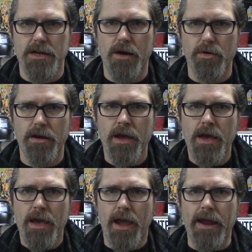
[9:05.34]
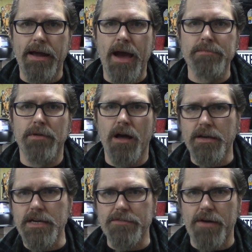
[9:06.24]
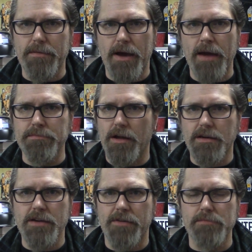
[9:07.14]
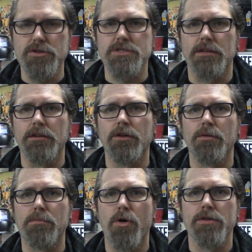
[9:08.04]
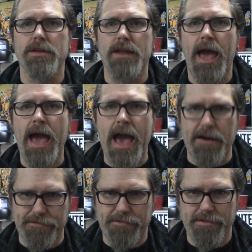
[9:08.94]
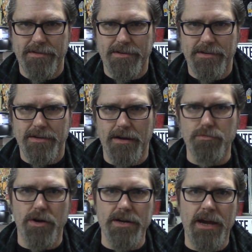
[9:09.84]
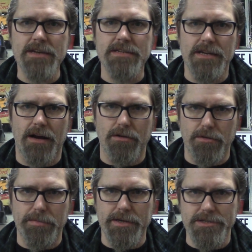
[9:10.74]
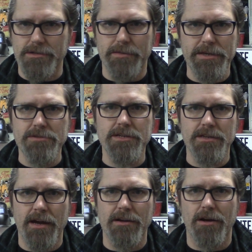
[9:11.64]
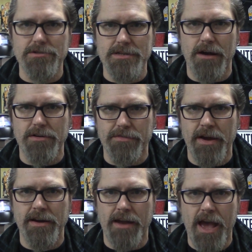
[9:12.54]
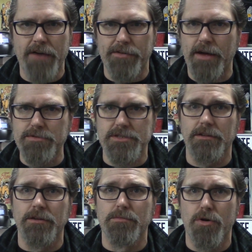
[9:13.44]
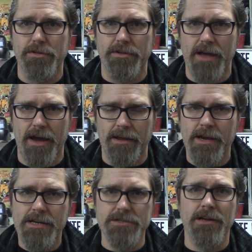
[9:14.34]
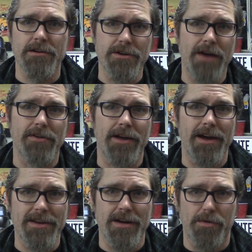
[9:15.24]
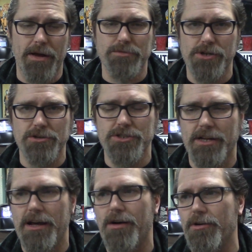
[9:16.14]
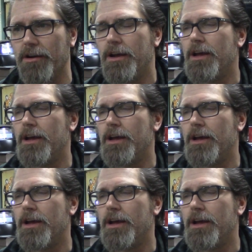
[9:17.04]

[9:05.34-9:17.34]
an hour, and I'm lucky if I'm just a little more than half of what $90 an hour would be. So I mean, you take $90 an hour, divide it in half, and I'm just a little more than that. So there you have an idea what I'm charging an hour.